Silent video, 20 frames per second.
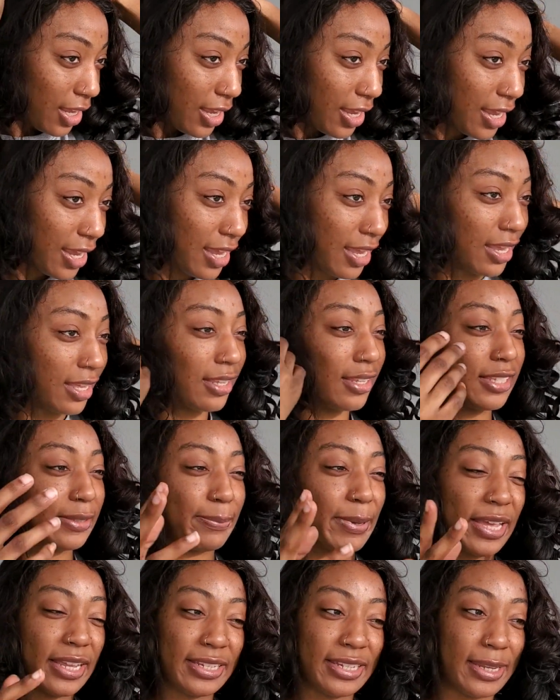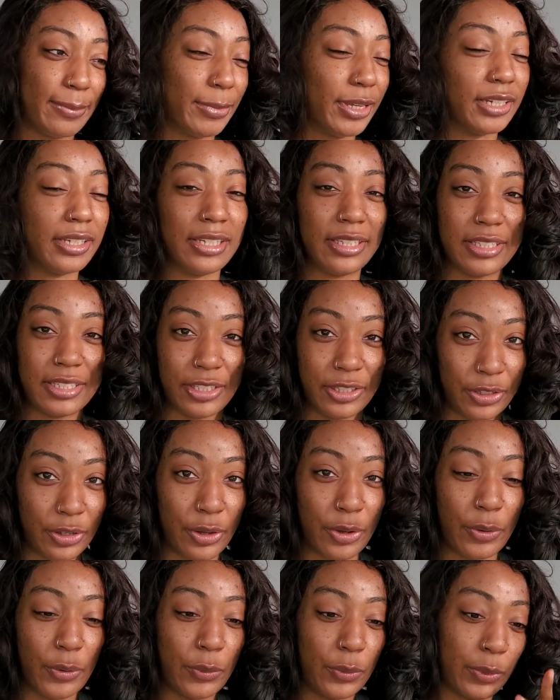And this pandemic needs to
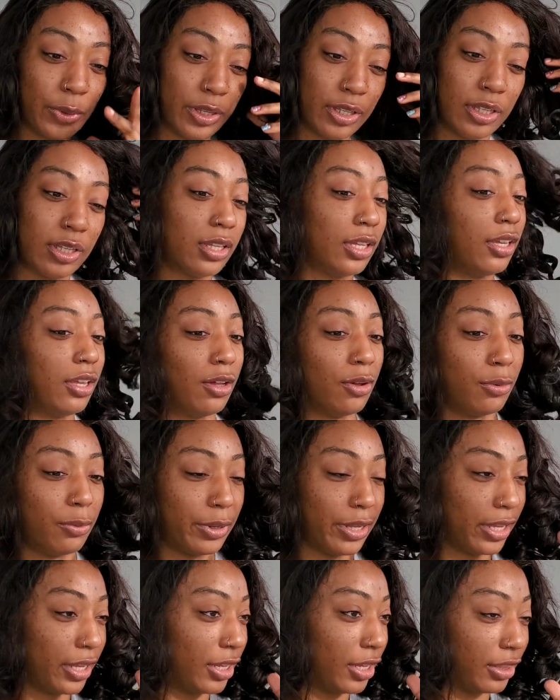go away.